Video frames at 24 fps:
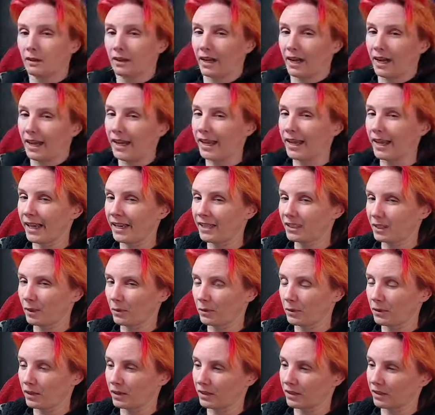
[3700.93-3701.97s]
I hate to
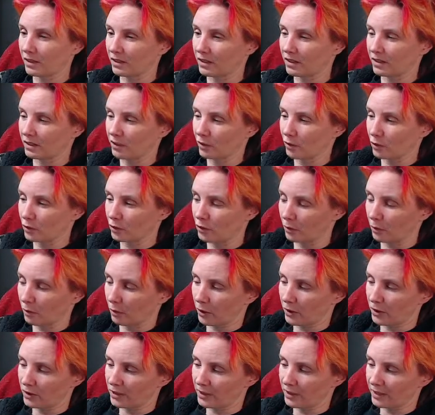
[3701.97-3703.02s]
be the disillusioned
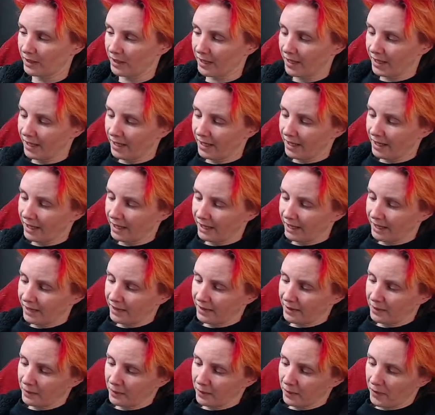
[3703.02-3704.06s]
person.
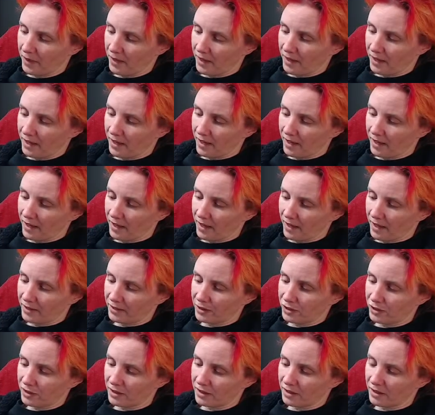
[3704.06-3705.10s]

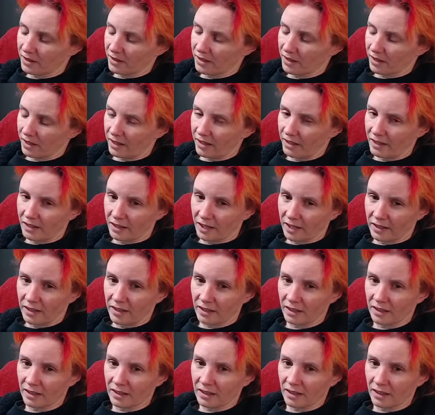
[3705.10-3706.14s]
I
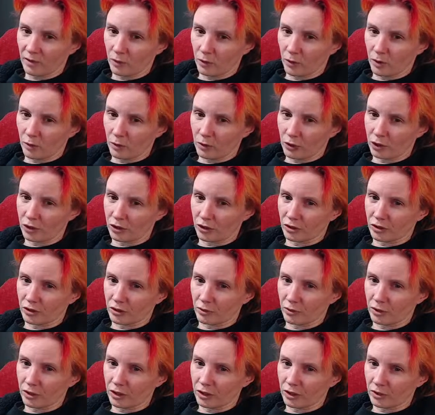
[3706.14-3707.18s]
think that what we should
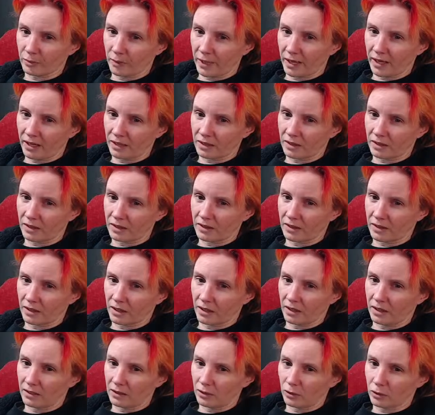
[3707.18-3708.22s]
do here, Matt, is
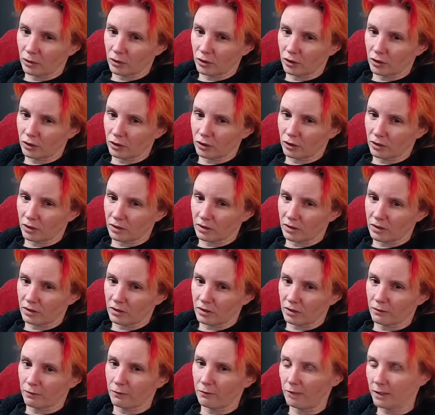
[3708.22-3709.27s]
that you should just
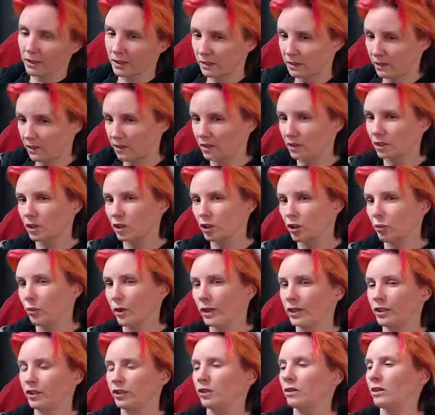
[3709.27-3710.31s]
fix the
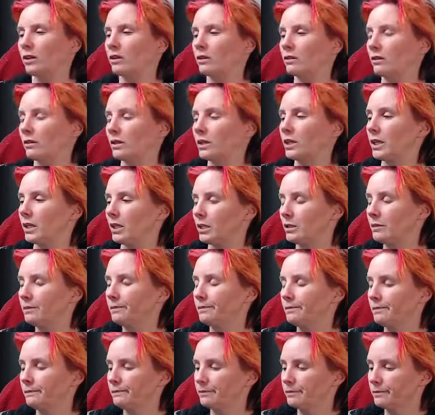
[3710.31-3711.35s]
situation that you're in.
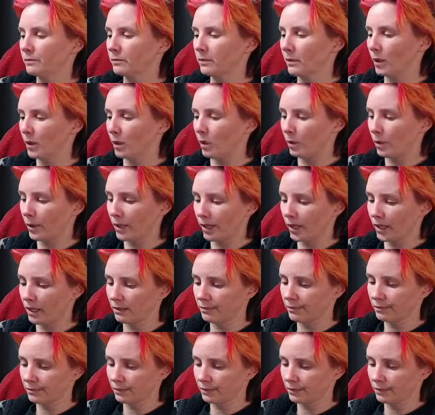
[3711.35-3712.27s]
Okay?